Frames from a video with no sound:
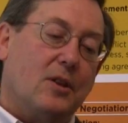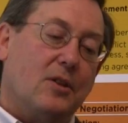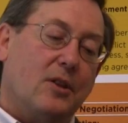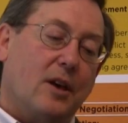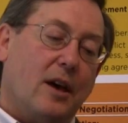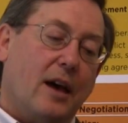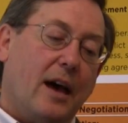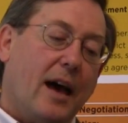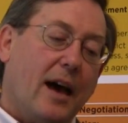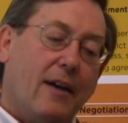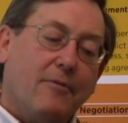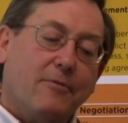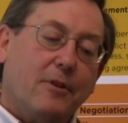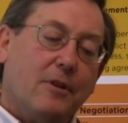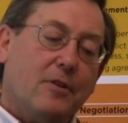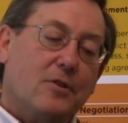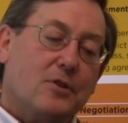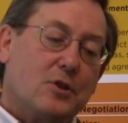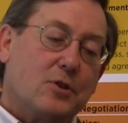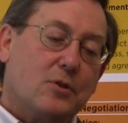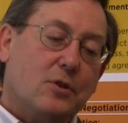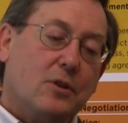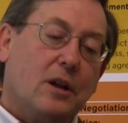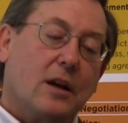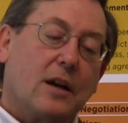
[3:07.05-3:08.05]
The Hatfield
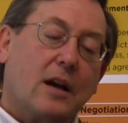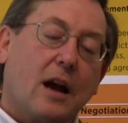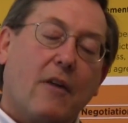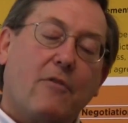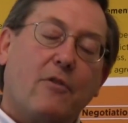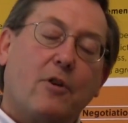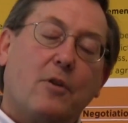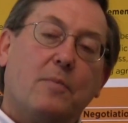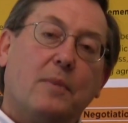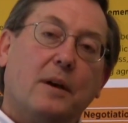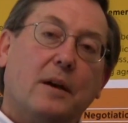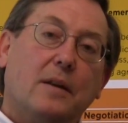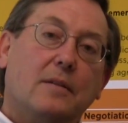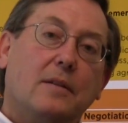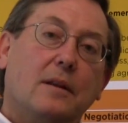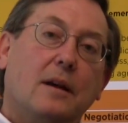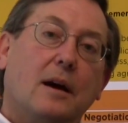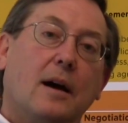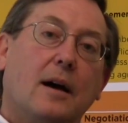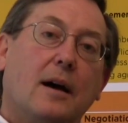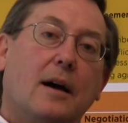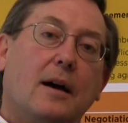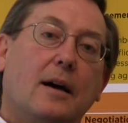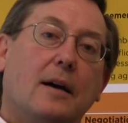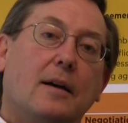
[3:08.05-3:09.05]
School of Government
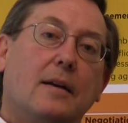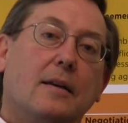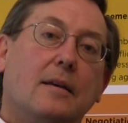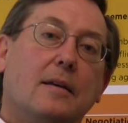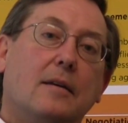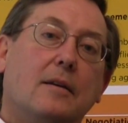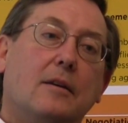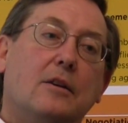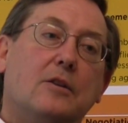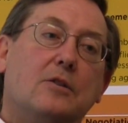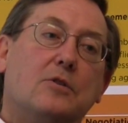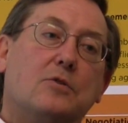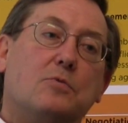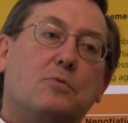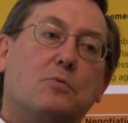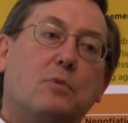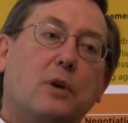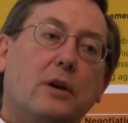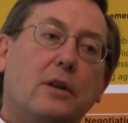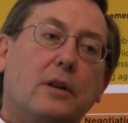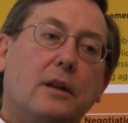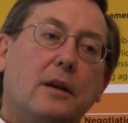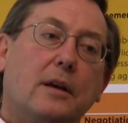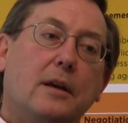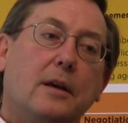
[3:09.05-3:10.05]
is
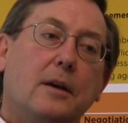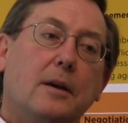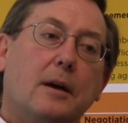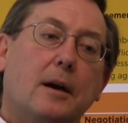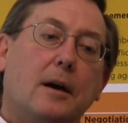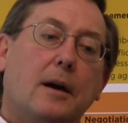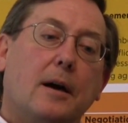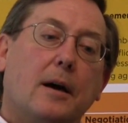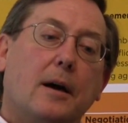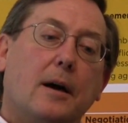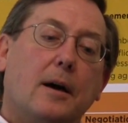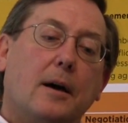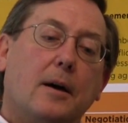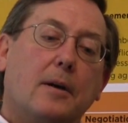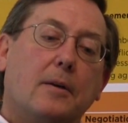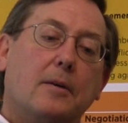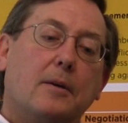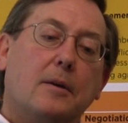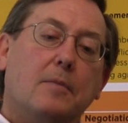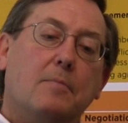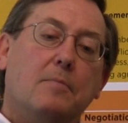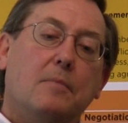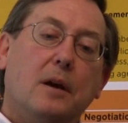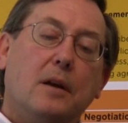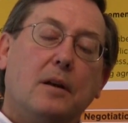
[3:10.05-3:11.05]
really
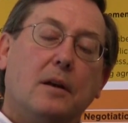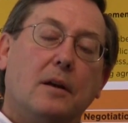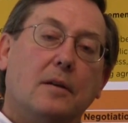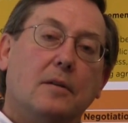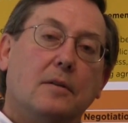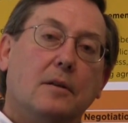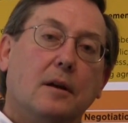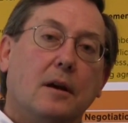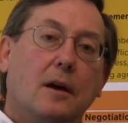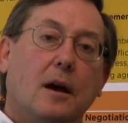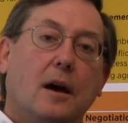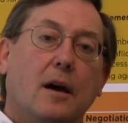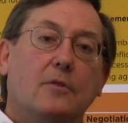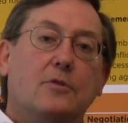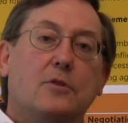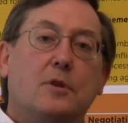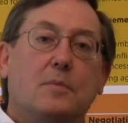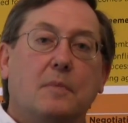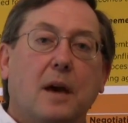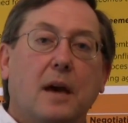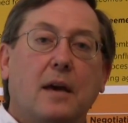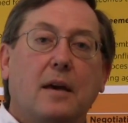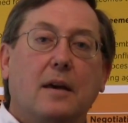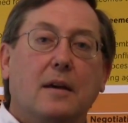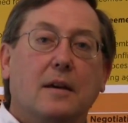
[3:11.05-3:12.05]
committed to
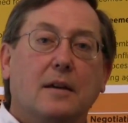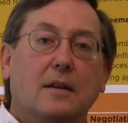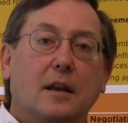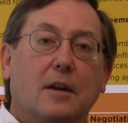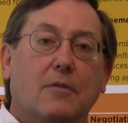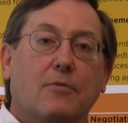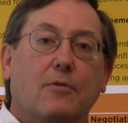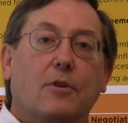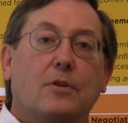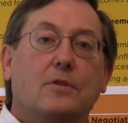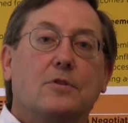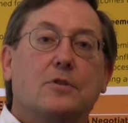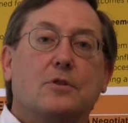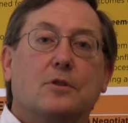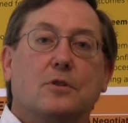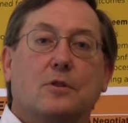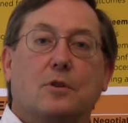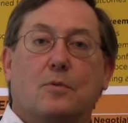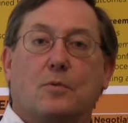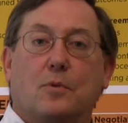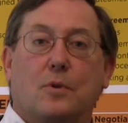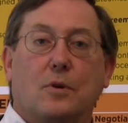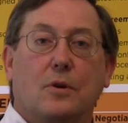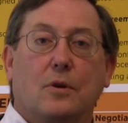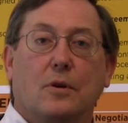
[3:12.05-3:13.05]
making a difference in
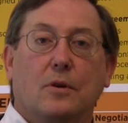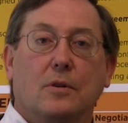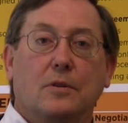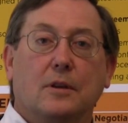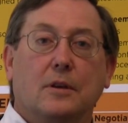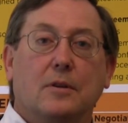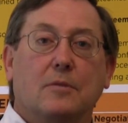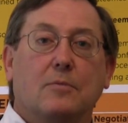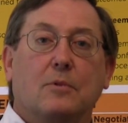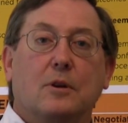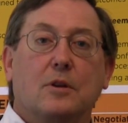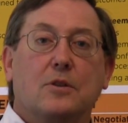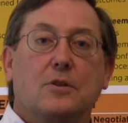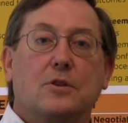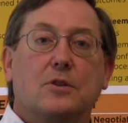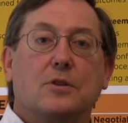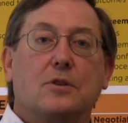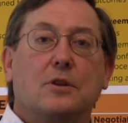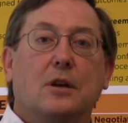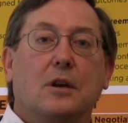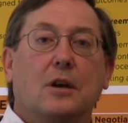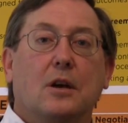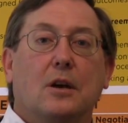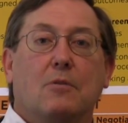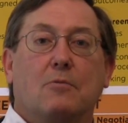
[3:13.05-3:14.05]
the world in which
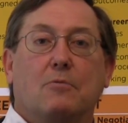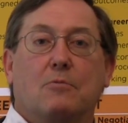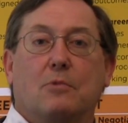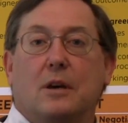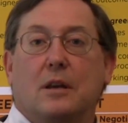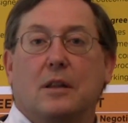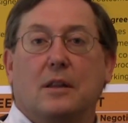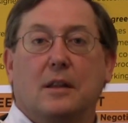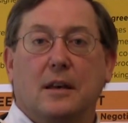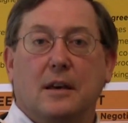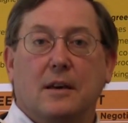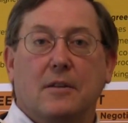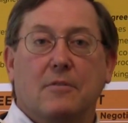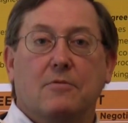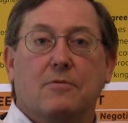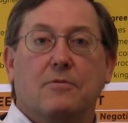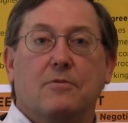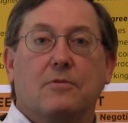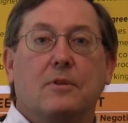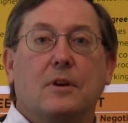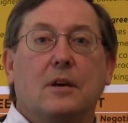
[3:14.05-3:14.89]
we live.